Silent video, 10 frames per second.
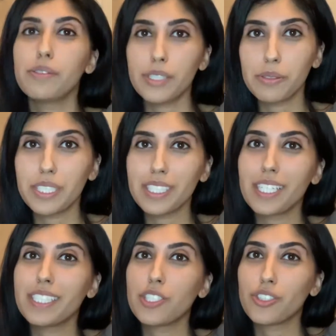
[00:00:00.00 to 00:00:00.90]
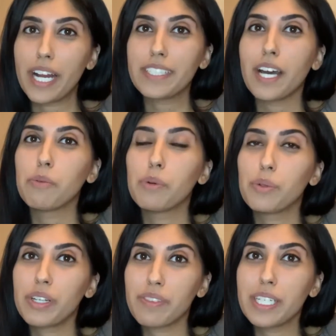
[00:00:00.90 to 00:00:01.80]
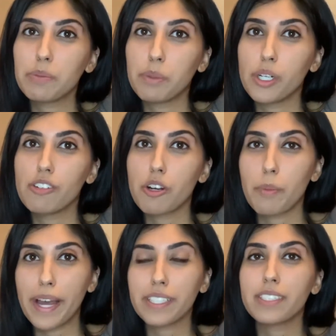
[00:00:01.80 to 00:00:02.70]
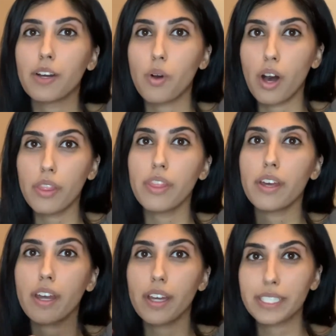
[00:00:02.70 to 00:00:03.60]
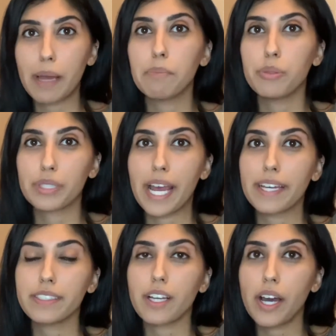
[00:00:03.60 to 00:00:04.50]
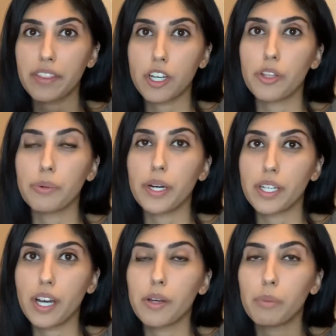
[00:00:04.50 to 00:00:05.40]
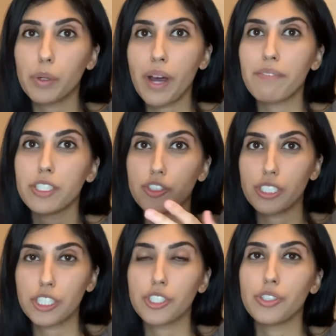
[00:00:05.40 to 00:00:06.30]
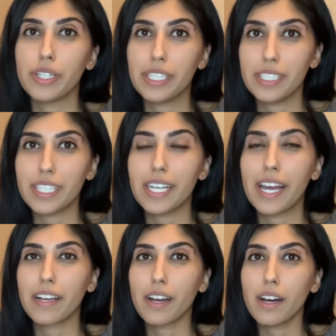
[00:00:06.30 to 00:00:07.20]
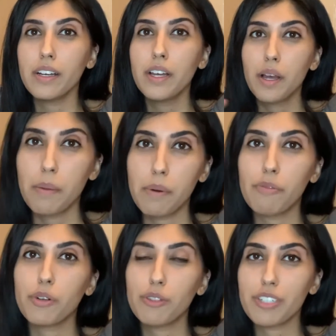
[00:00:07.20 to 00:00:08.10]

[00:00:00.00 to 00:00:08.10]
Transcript: notice I said dress, I will give that spoiler away. So on the temple day, so at the Gurdwara, I will have the traditional Indian lehenga. But for the